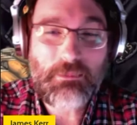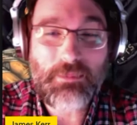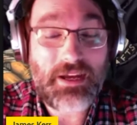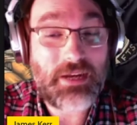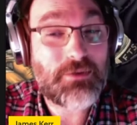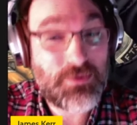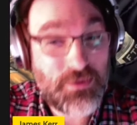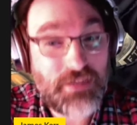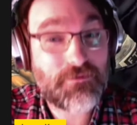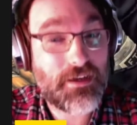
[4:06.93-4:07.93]
but it was
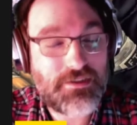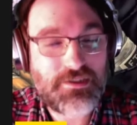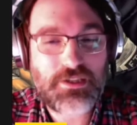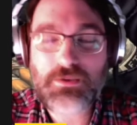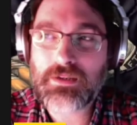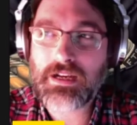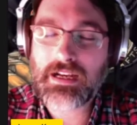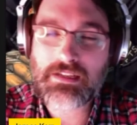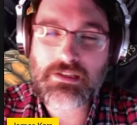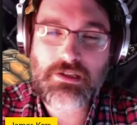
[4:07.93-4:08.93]
really fun to
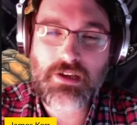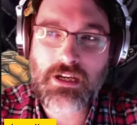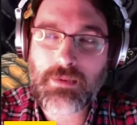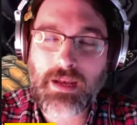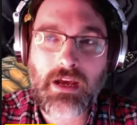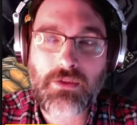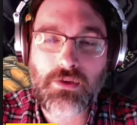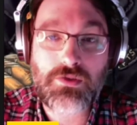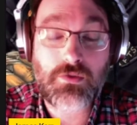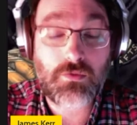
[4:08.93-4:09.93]
to talk about how
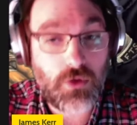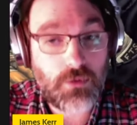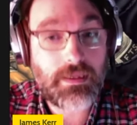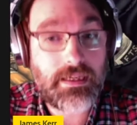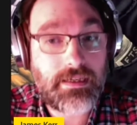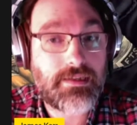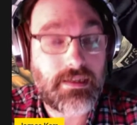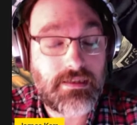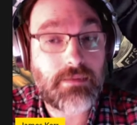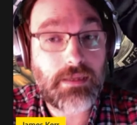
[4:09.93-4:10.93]
those role playing
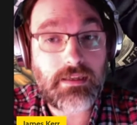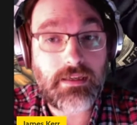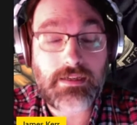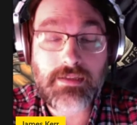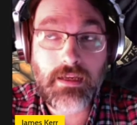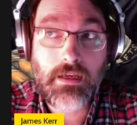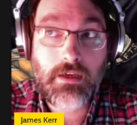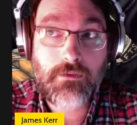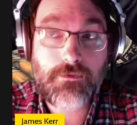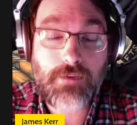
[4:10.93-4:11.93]
sensibilities
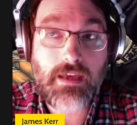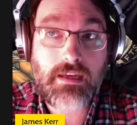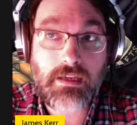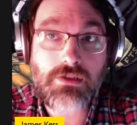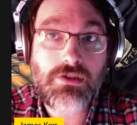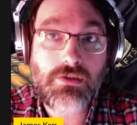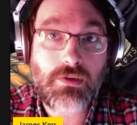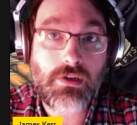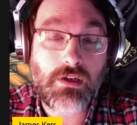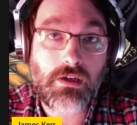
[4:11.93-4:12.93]
fed into
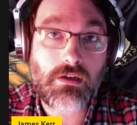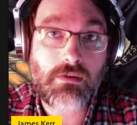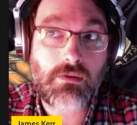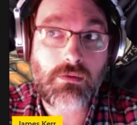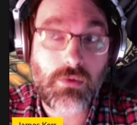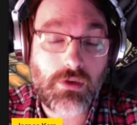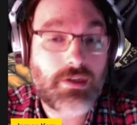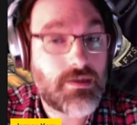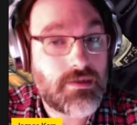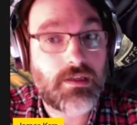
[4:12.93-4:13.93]
her work
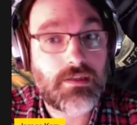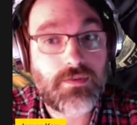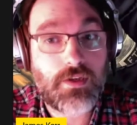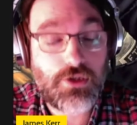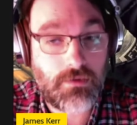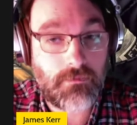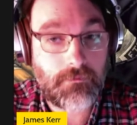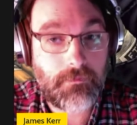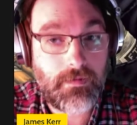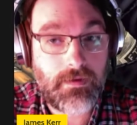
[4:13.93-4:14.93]
in science fiction
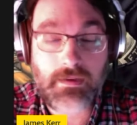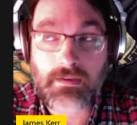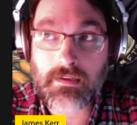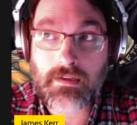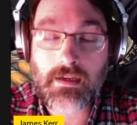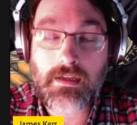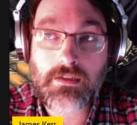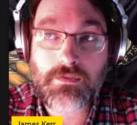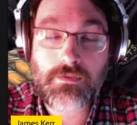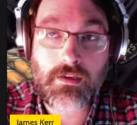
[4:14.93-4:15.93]
and the kind
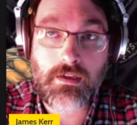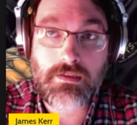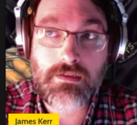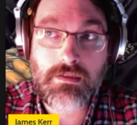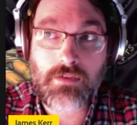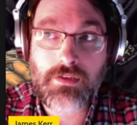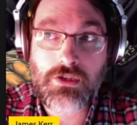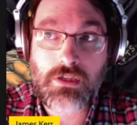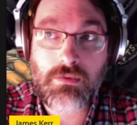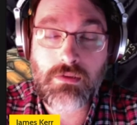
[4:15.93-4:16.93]
of uh, stuff that
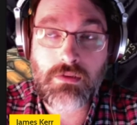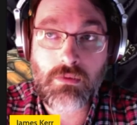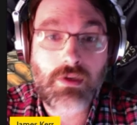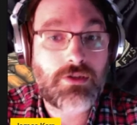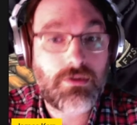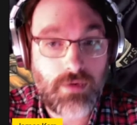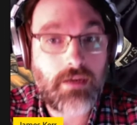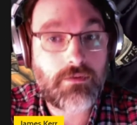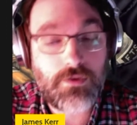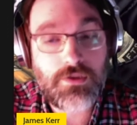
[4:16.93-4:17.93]
she would go on to
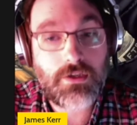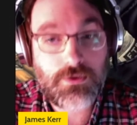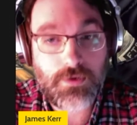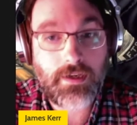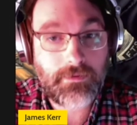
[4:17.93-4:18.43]
write for Star Trek.